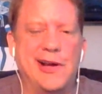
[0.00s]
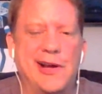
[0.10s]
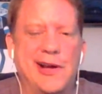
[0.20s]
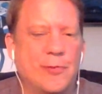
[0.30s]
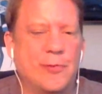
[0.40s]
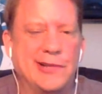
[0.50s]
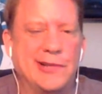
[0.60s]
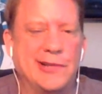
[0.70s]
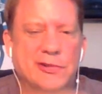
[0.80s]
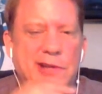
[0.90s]
not
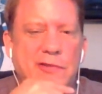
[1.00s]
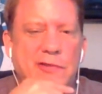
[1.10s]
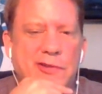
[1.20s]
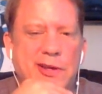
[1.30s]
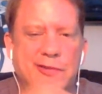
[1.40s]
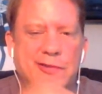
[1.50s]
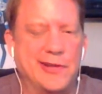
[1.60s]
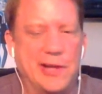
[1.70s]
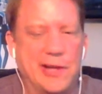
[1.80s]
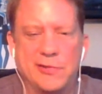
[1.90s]
what Thomas Davis
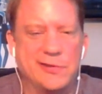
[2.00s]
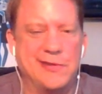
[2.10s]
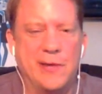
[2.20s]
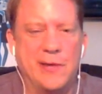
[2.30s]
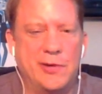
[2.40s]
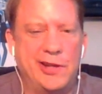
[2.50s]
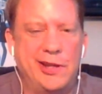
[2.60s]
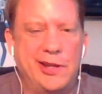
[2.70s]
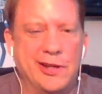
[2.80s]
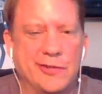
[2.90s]
is, and Thomas is not what
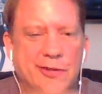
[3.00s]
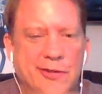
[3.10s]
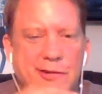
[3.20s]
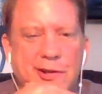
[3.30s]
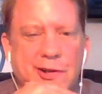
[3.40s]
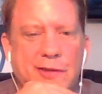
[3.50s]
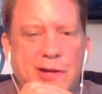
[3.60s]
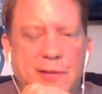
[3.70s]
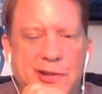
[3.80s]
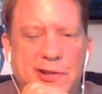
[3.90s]
he is.
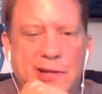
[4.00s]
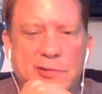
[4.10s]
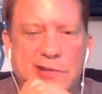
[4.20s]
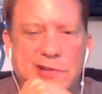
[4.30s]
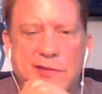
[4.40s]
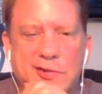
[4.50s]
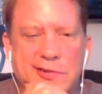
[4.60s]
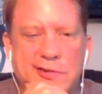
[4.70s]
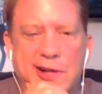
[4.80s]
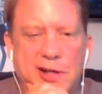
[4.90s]
Right? I mean, Thomas
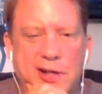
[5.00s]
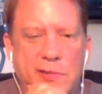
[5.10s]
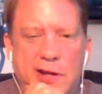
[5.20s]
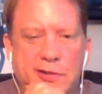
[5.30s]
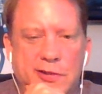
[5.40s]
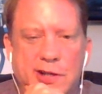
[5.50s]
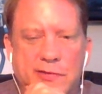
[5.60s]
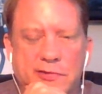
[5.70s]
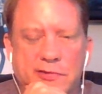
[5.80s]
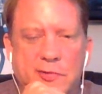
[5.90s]
Davis is not going to be out in the
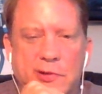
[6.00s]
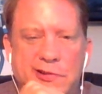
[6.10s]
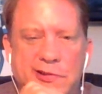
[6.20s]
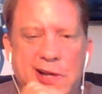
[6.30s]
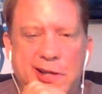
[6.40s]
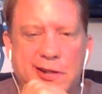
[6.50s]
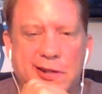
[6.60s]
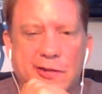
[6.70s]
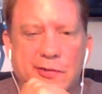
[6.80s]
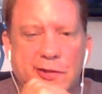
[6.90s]
covers the way Shaq
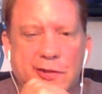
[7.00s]
is.